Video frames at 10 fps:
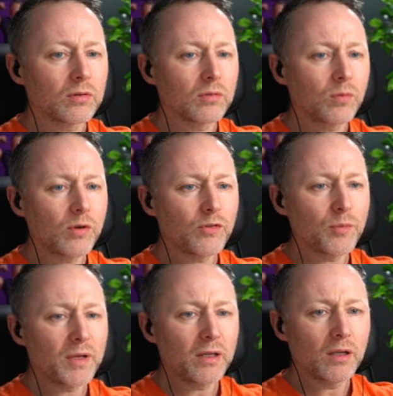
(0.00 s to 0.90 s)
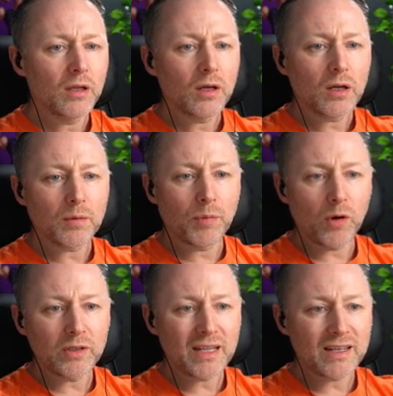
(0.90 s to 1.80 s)
What have you been in?
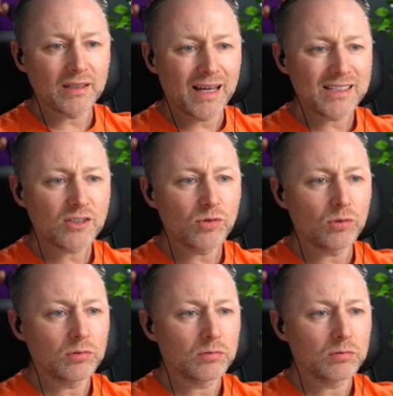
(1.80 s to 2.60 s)
Born in Glasgow.